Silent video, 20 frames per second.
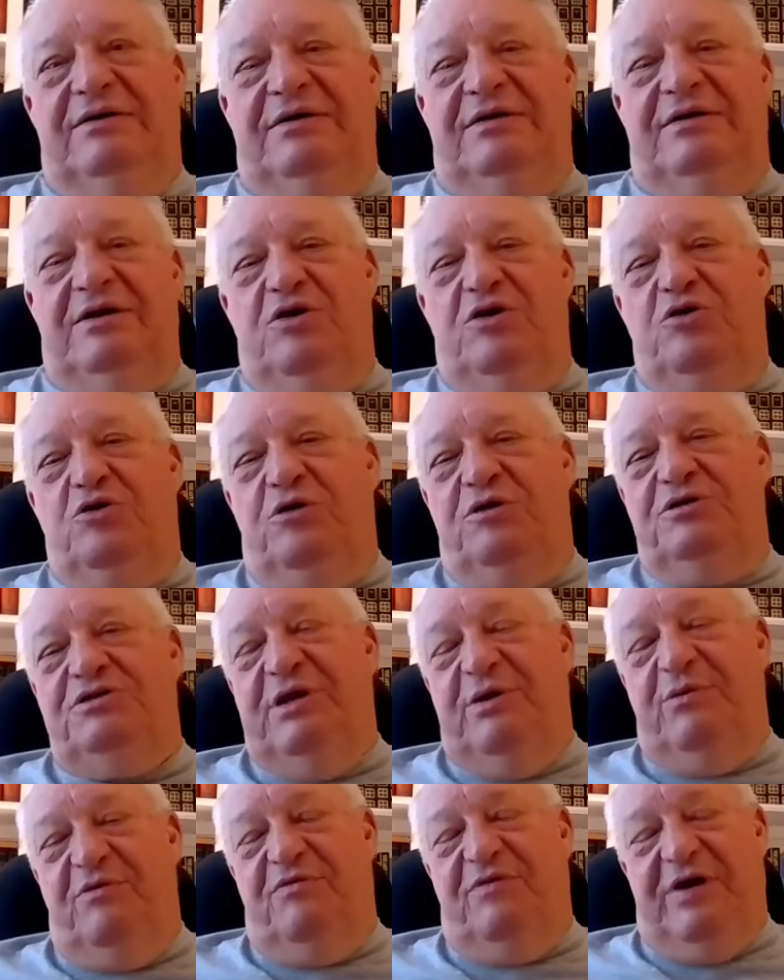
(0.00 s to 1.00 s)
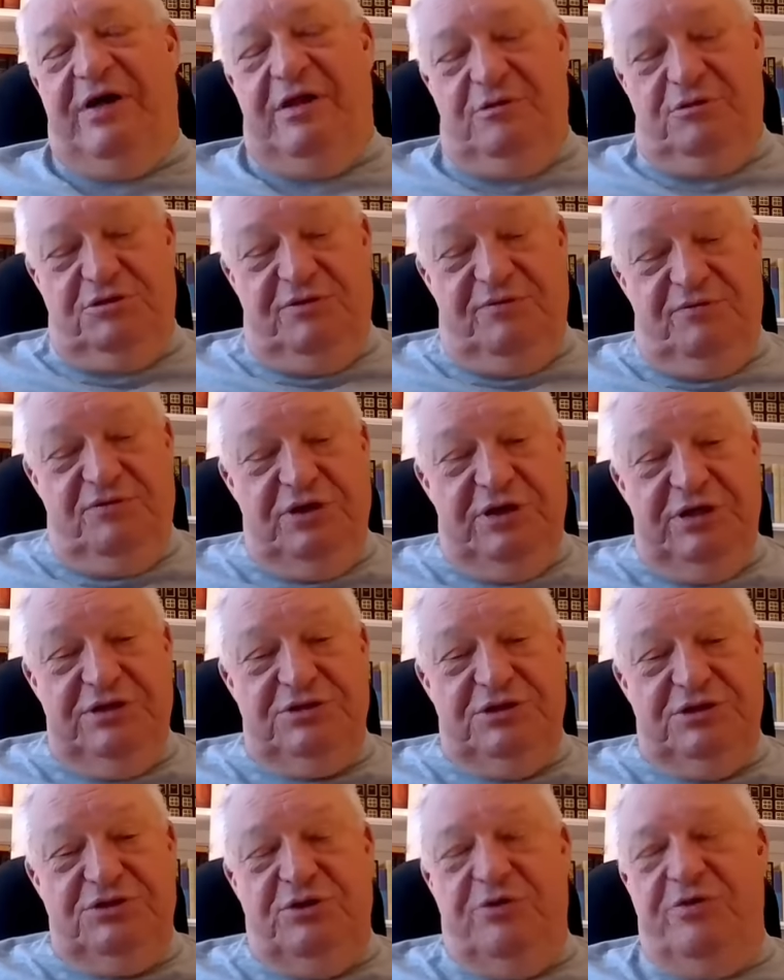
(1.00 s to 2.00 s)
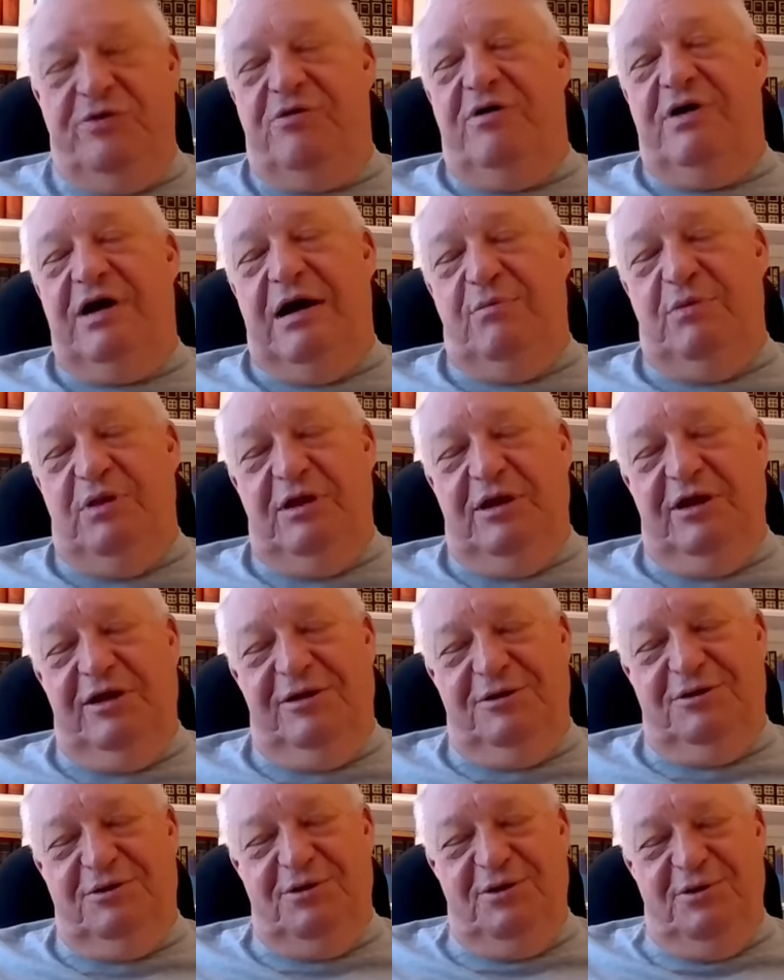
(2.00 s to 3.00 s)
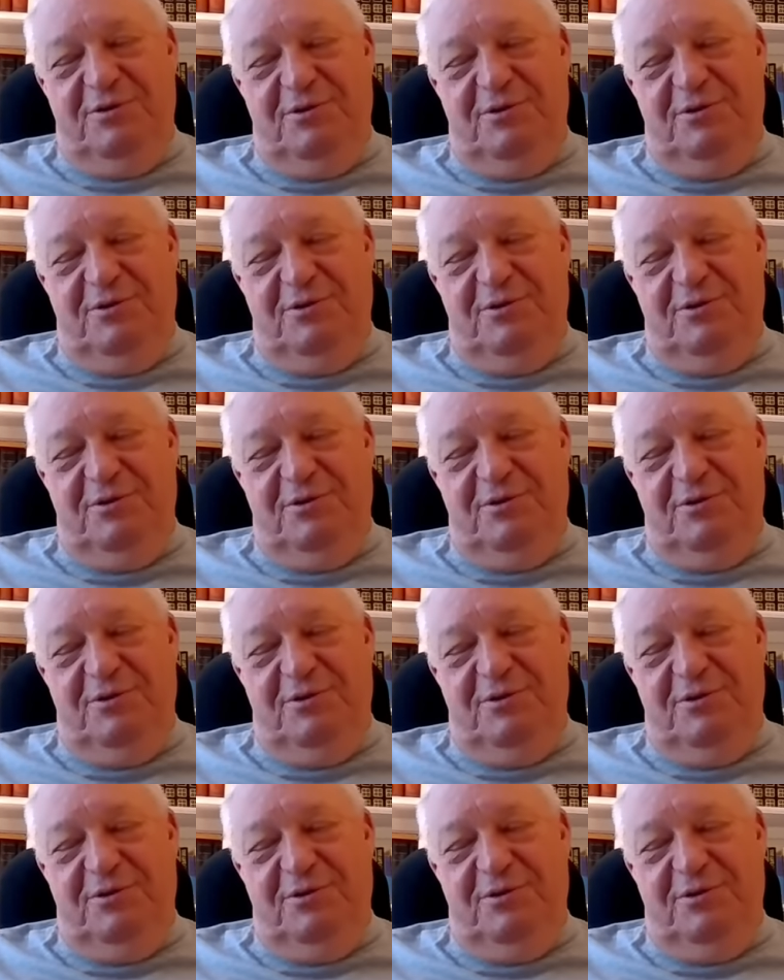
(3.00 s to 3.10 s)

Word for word: and of course, they were followers of Jesus, so they're amillennial